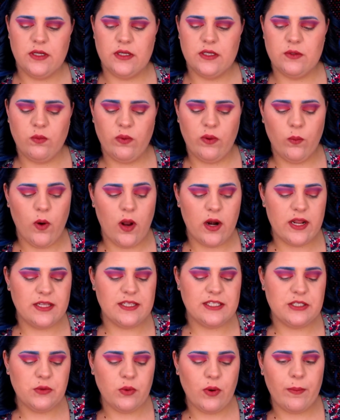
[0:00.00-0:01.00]
So we want
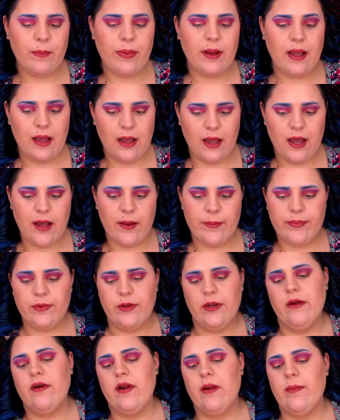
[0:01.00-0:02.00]
it to pop,
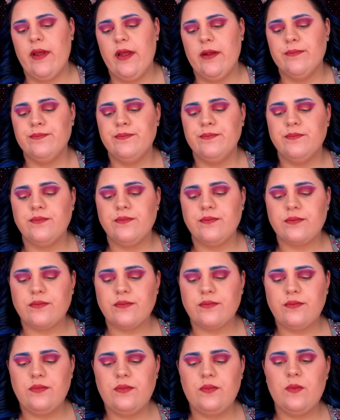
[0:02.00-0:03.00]
you know what I mean?
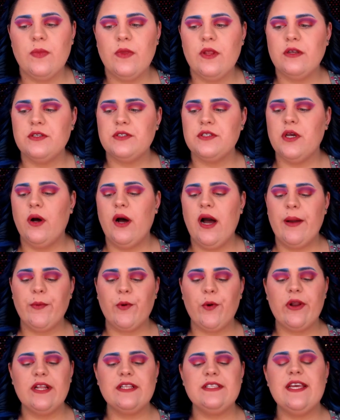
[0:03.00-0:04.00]
So I'm
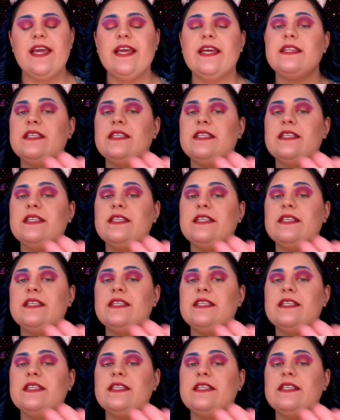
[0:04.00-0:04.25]
going to take